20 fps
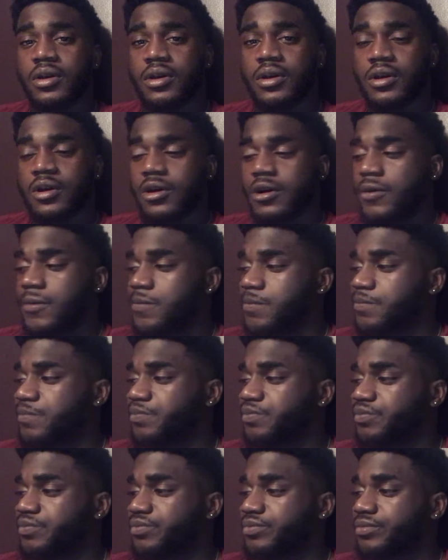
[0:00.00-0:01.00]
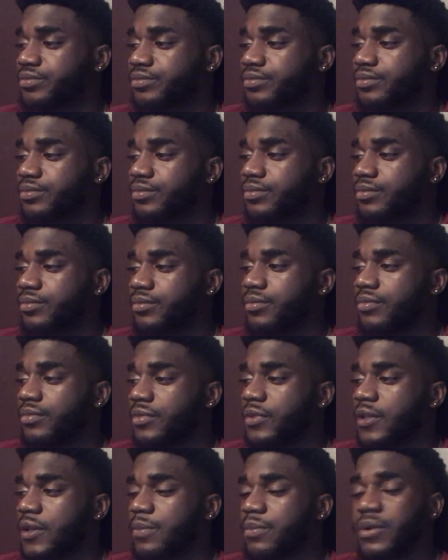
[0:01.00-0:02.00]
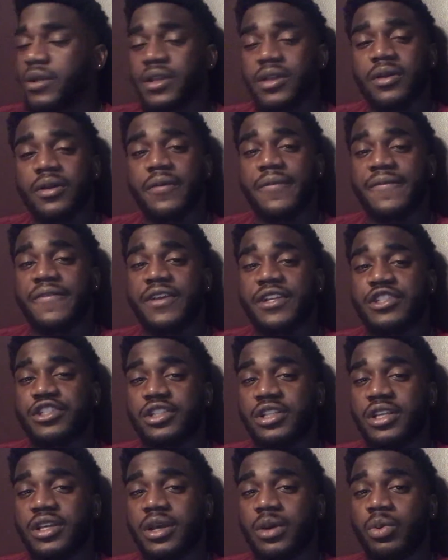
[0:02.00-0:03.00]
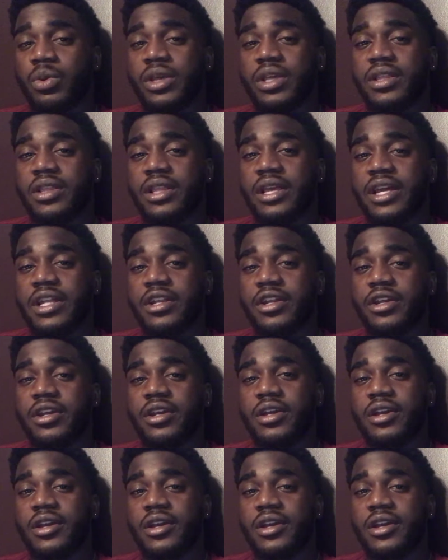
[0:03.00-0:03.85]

Um, but eventually, a week later,